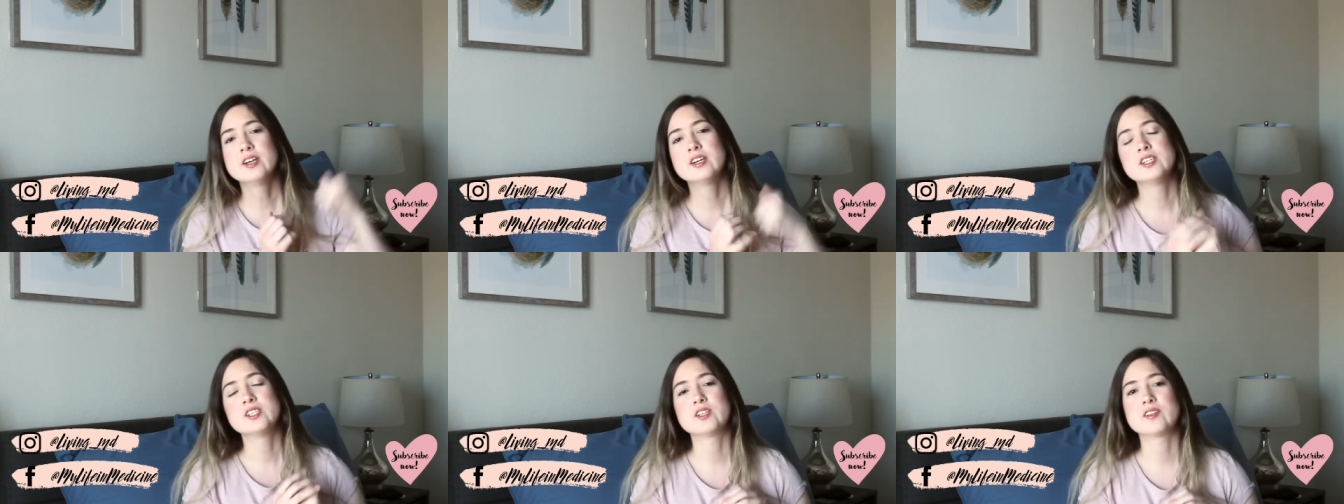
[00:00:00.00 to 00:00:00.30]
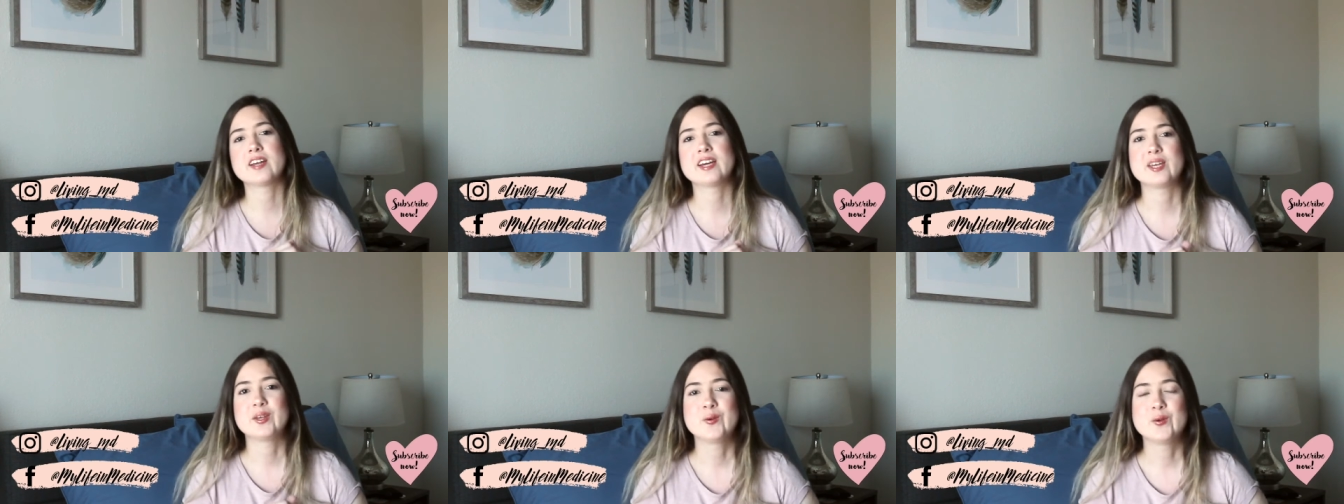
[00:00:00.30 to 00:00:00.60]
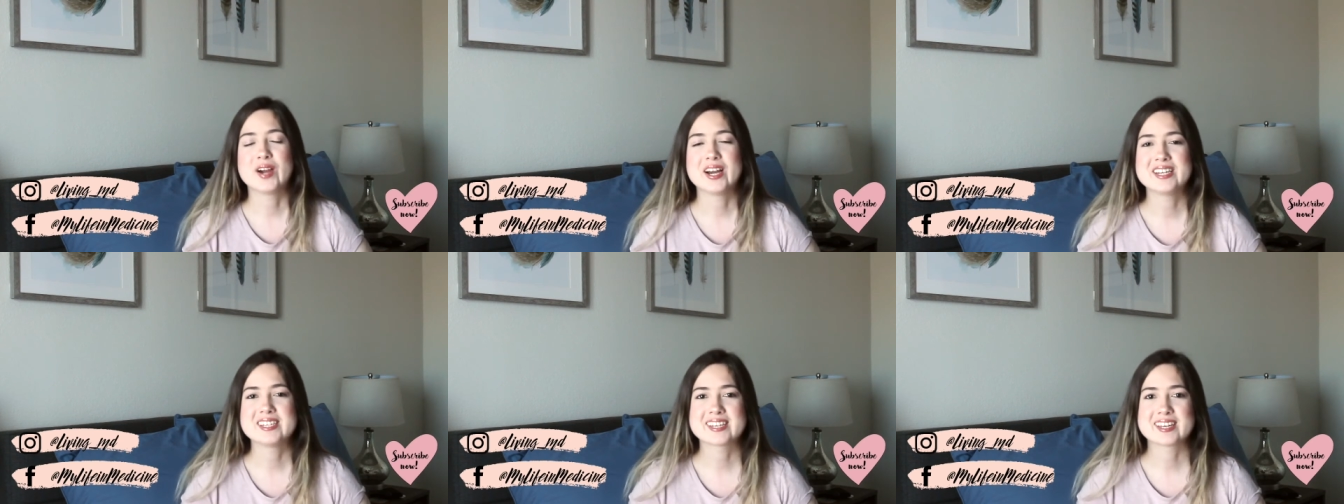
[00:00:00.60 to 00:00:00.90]
so that you
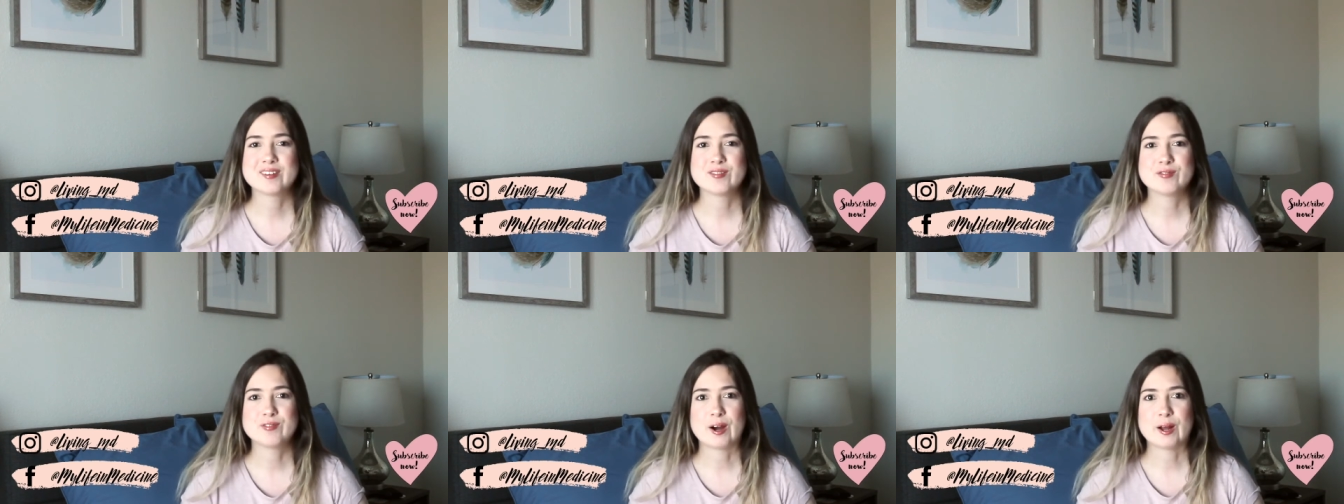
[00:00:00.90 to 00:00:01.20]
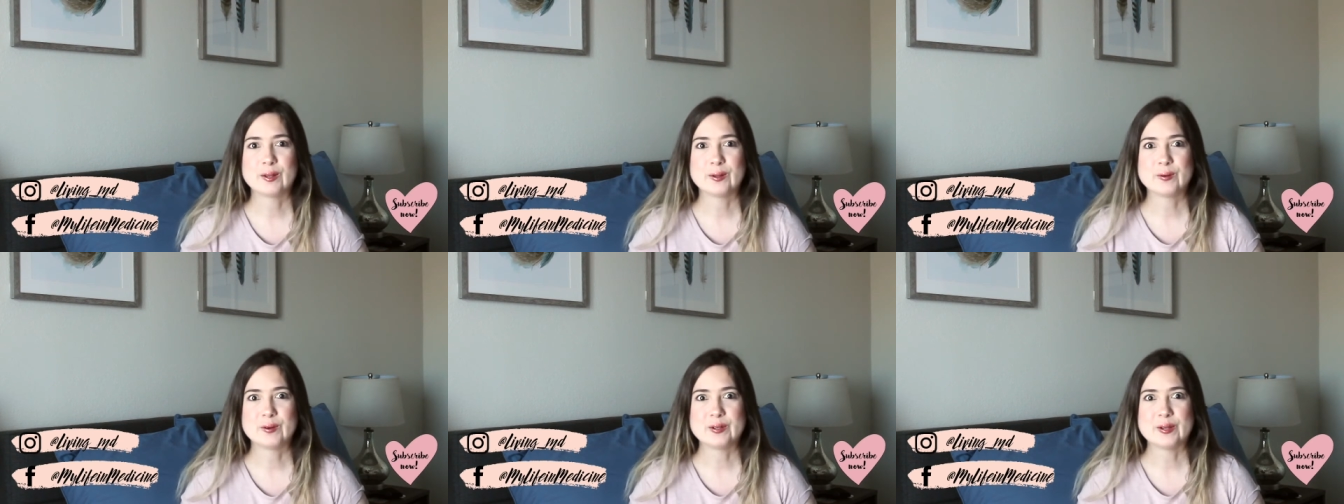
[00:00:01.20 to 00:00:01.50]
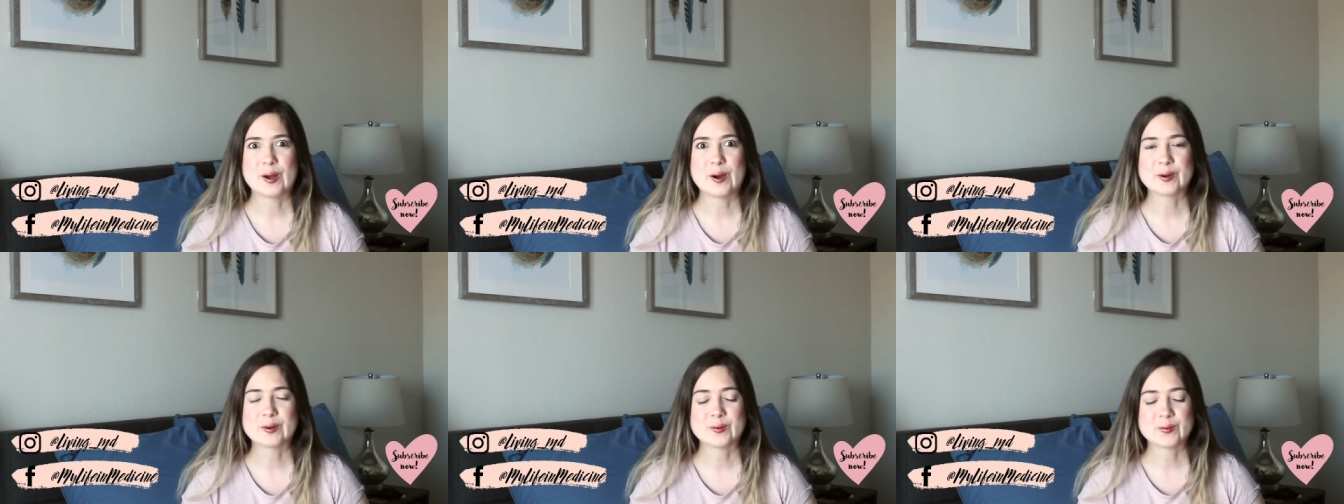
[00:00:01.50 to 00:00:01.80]
guys can follow
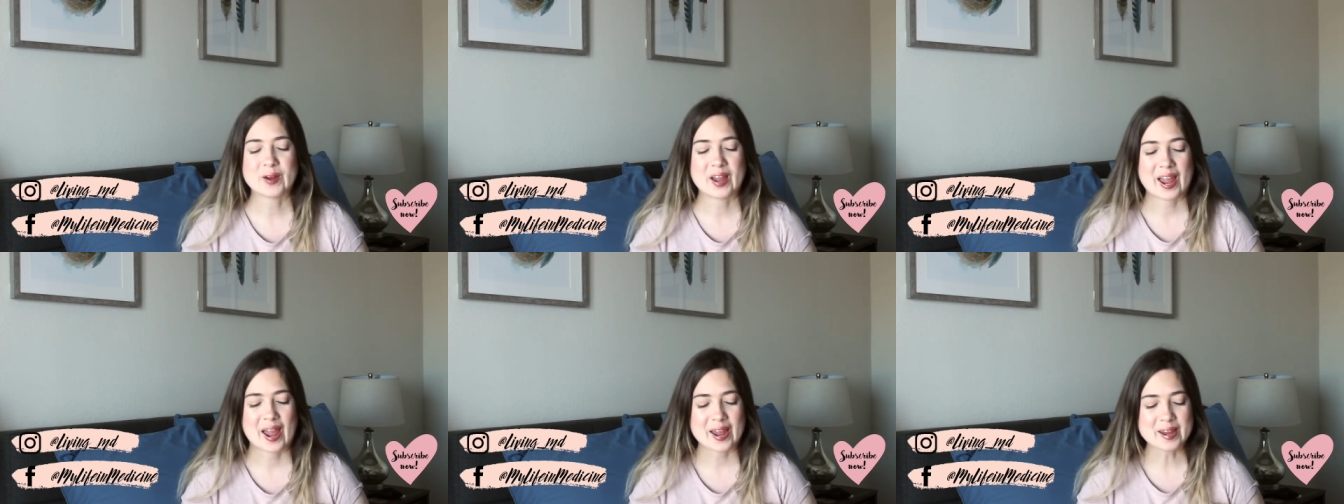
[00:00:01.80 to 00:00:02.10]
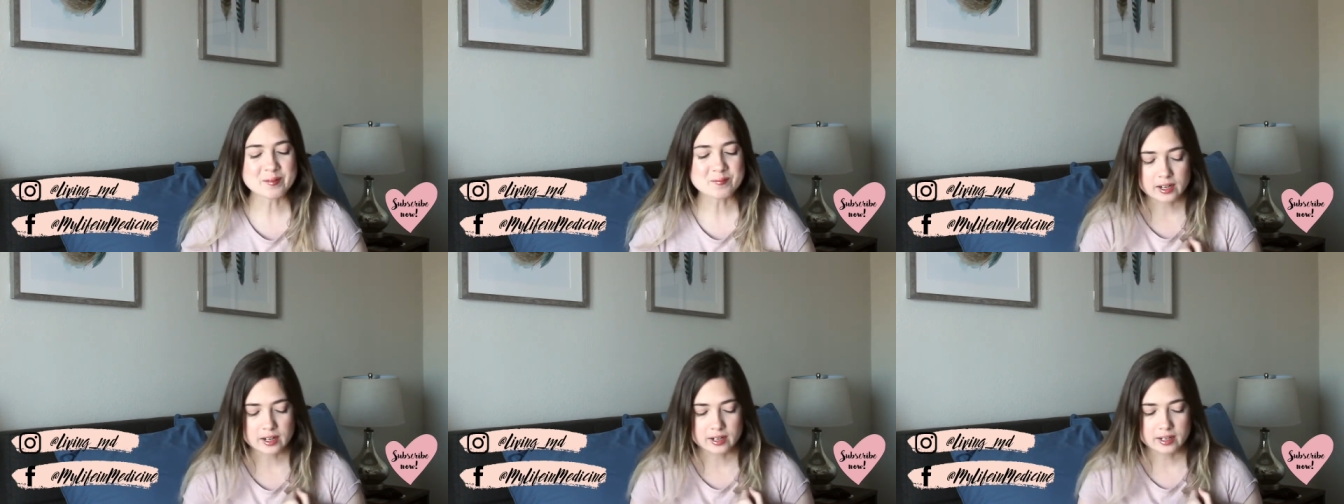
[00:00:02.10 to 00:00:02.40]
along, okay?